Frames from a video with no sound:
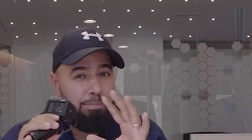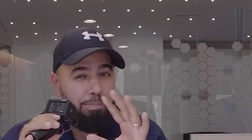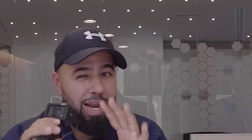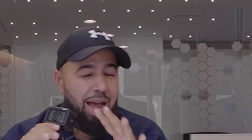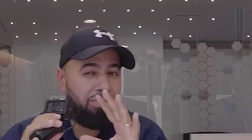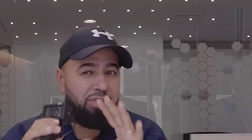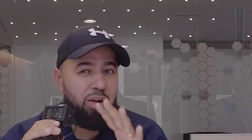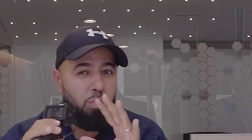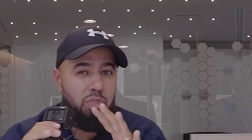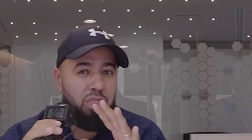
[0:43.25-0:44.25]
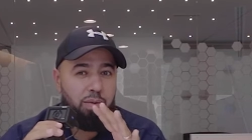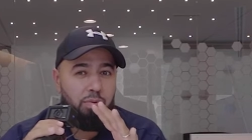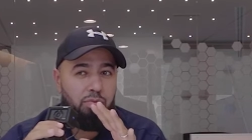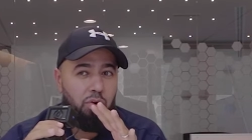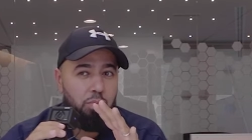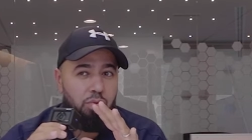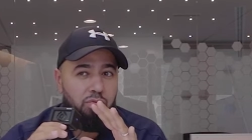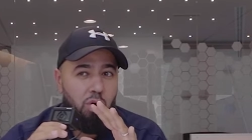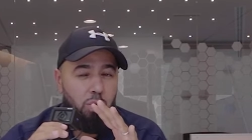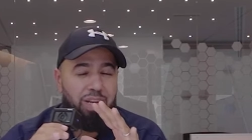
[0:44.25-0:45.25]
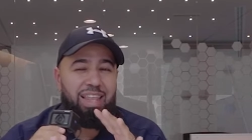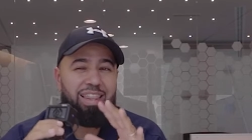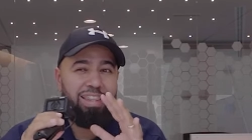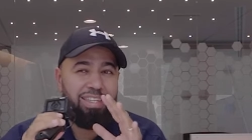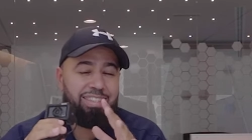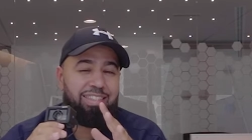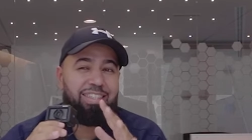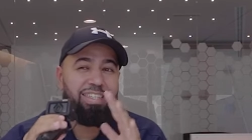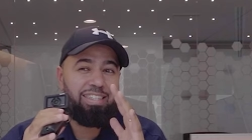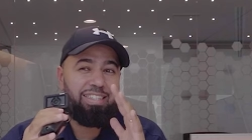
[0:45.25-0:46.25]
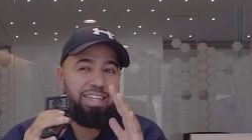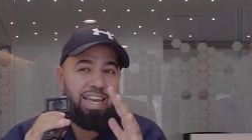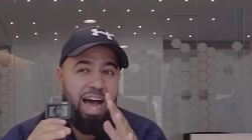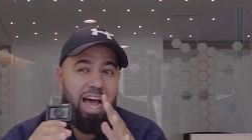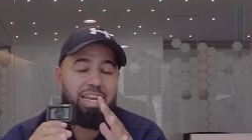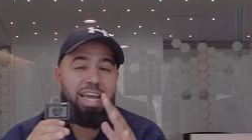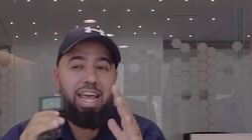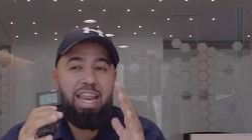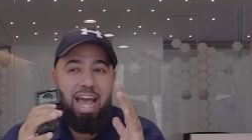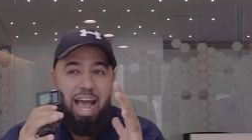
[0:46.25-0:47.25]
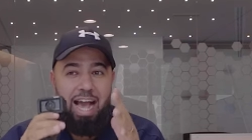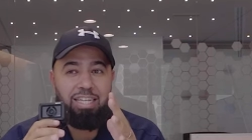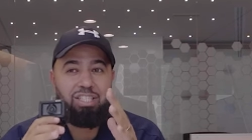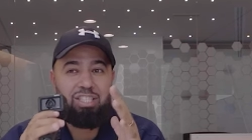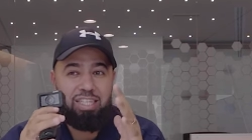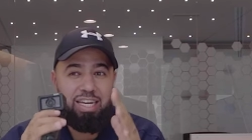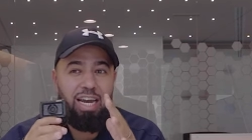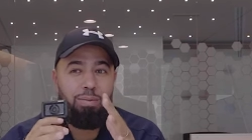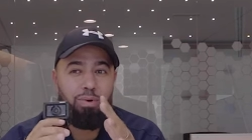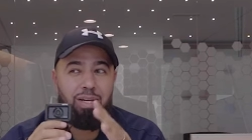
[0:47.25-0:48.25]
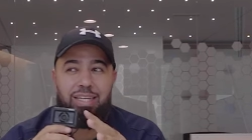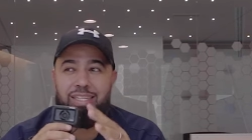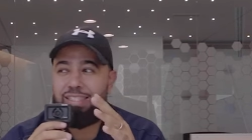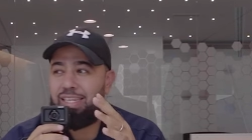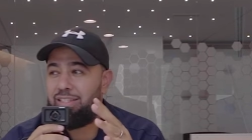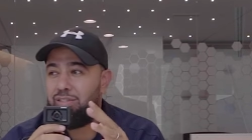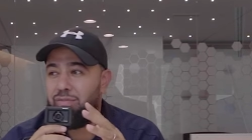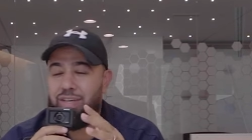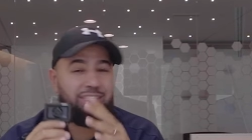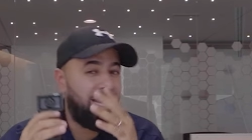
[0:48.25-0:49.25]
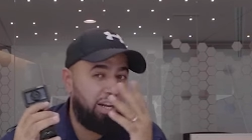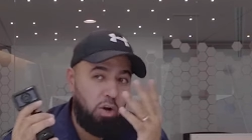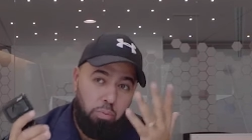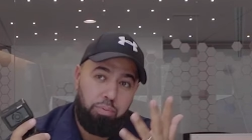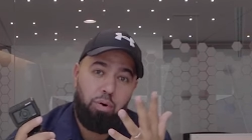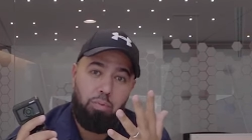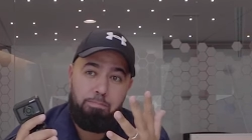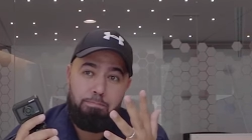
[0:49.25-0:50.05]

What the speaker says: But I have to say one thing before we move forward. This is not an action camera in the sense of, it's not a GoPro.